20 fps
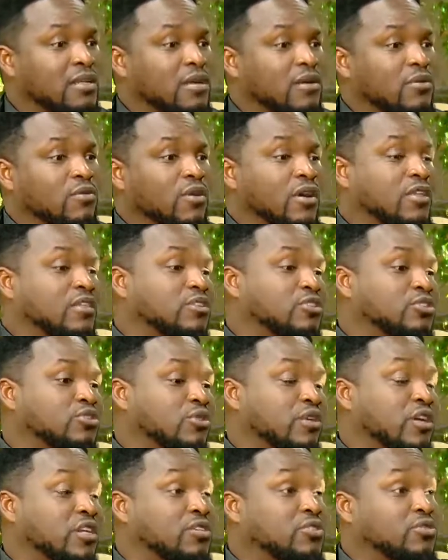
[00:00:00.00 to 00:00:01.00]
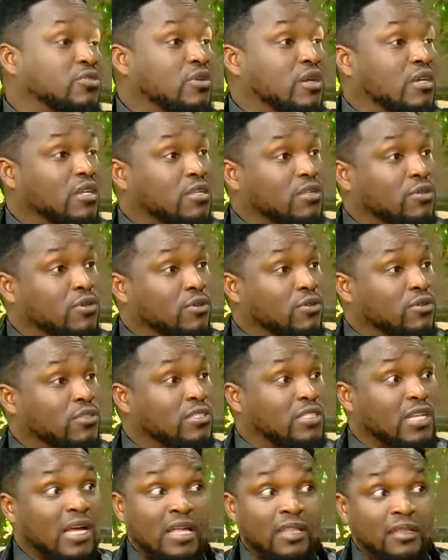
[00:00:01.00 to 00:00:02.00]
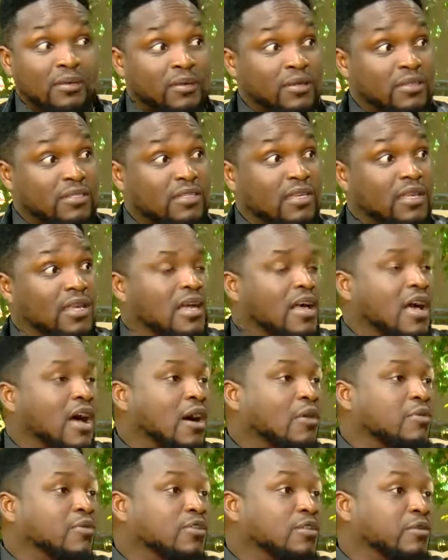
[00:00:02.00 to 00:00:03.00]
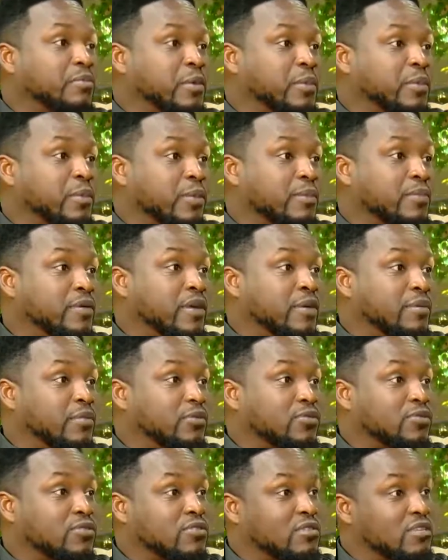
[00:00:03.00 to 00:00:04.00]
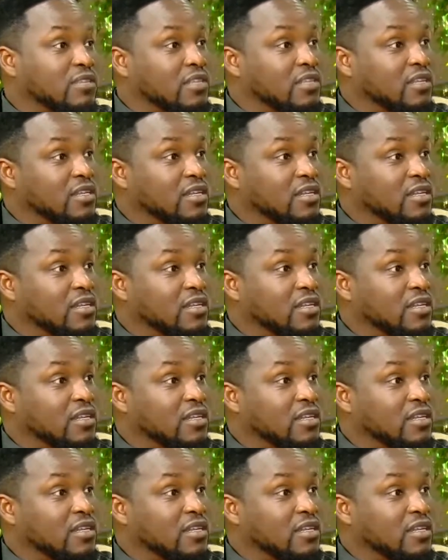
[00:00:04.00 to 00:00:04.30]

where they showcase Ugandan content. Otherwise, how will the people be able to see?